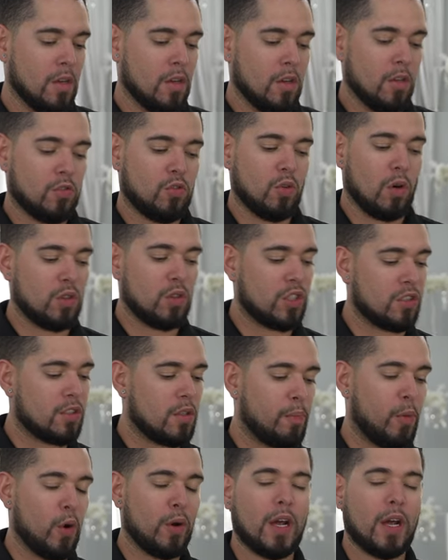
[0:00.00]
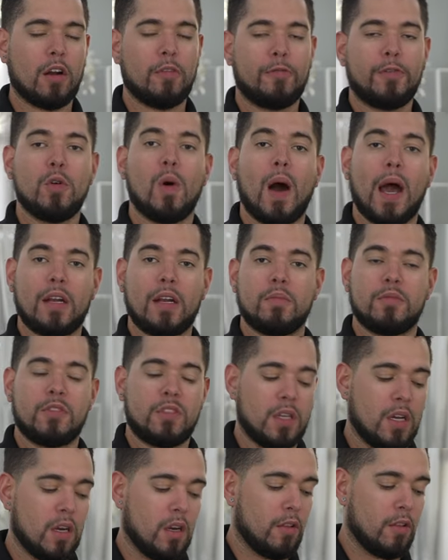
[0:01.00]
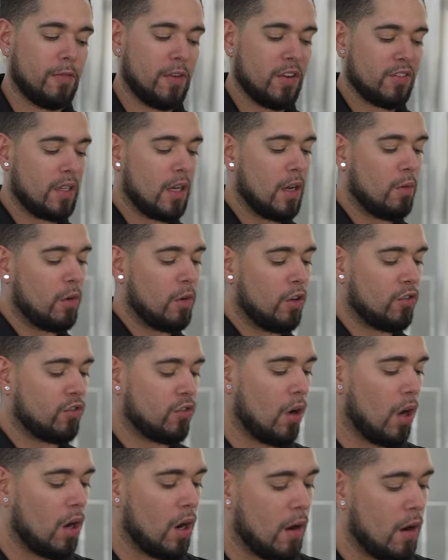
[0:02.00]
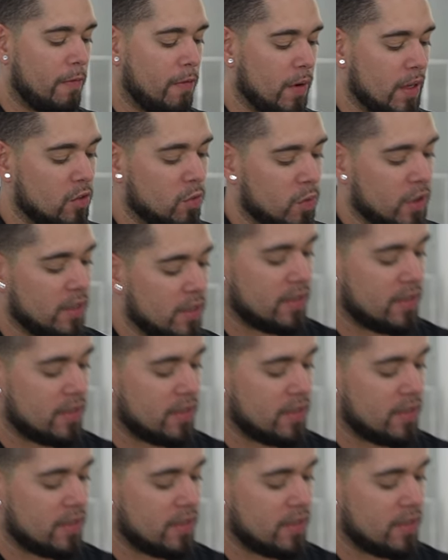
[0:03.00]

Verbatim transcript: So just to point out a few items here, the first thing that we're going to start off with is with the